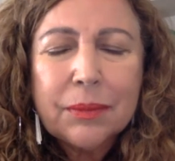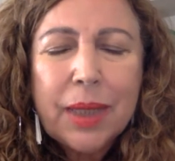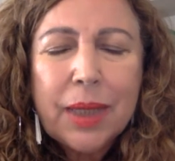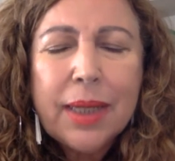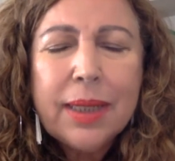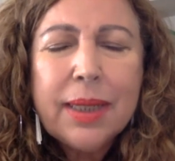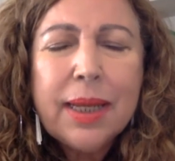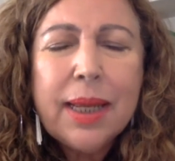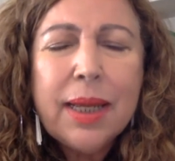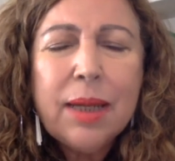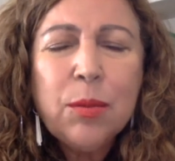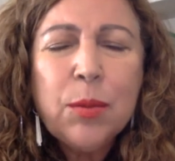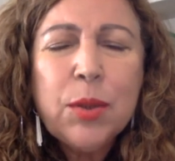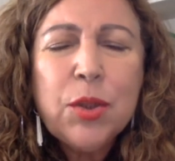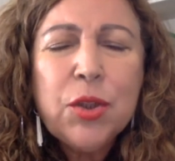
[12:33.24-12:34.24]
And now
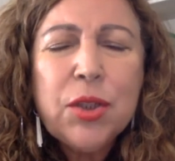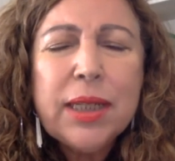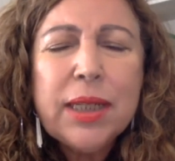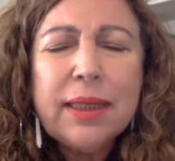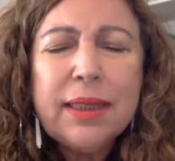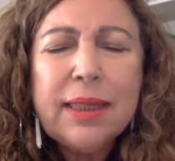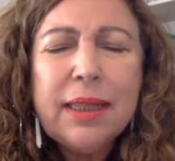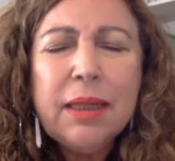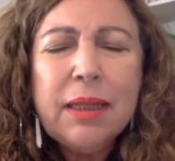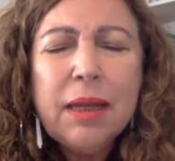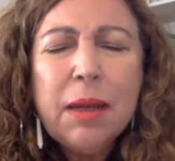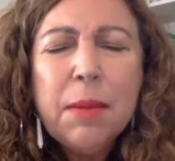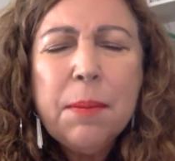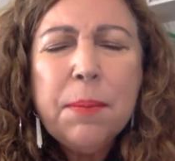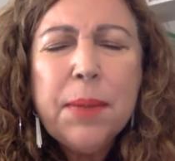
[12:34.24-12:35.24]
we gently
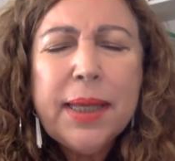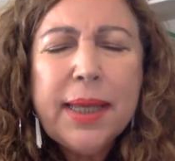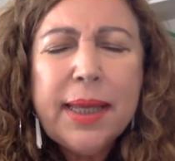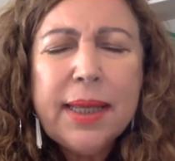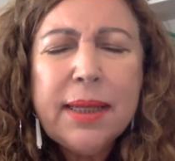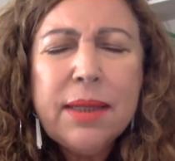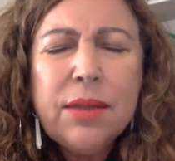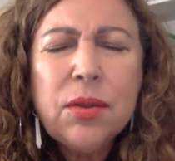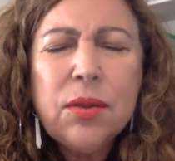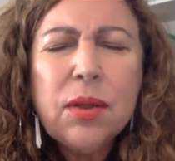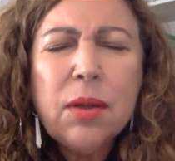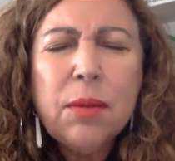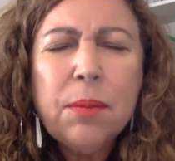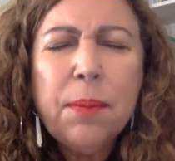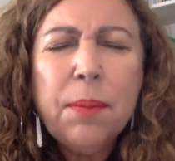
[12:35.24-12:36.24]
begin to
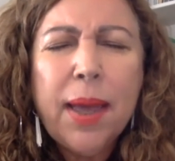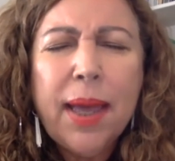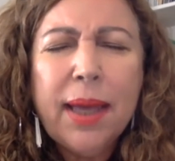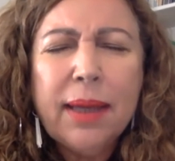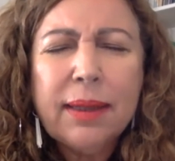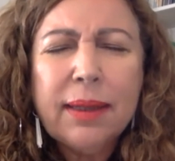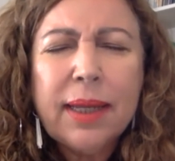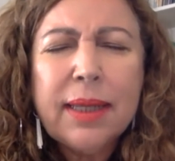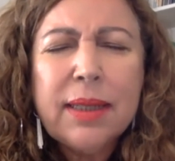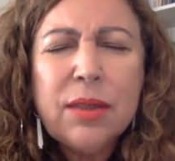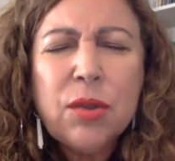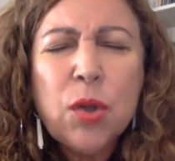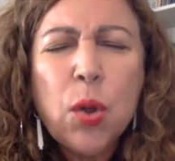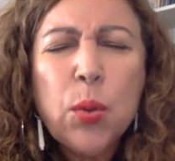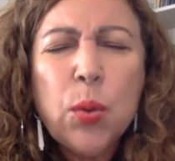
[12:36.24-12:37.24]
come back and
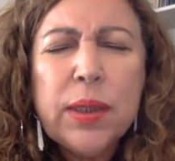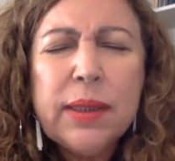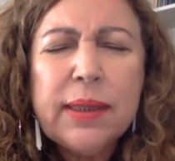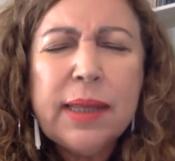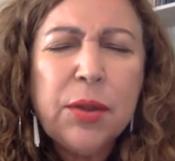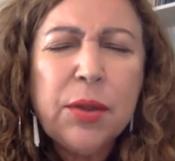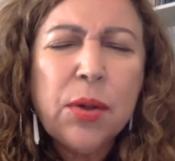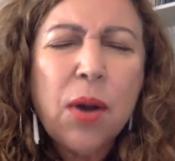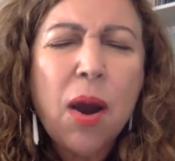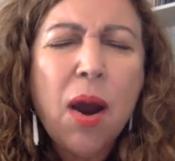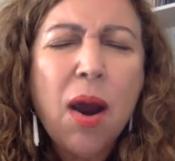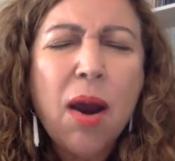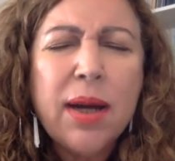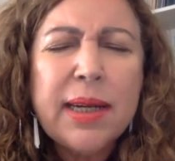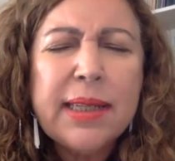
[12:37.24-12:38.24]
notice that your
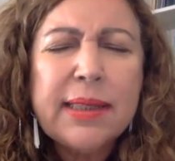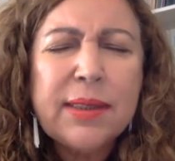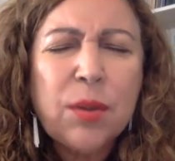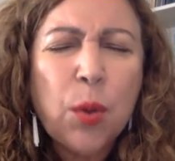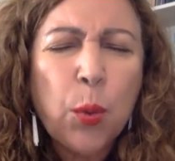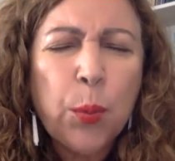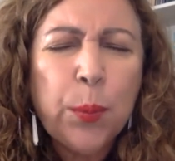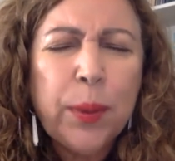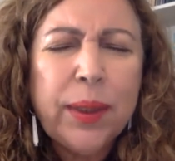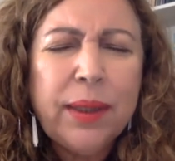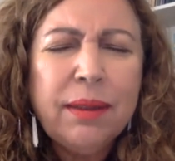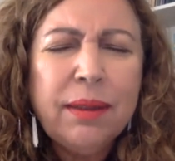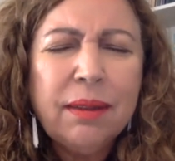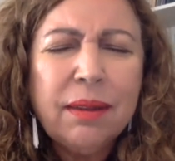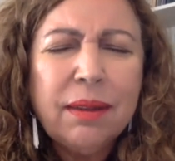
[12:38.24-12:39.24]
heart is open.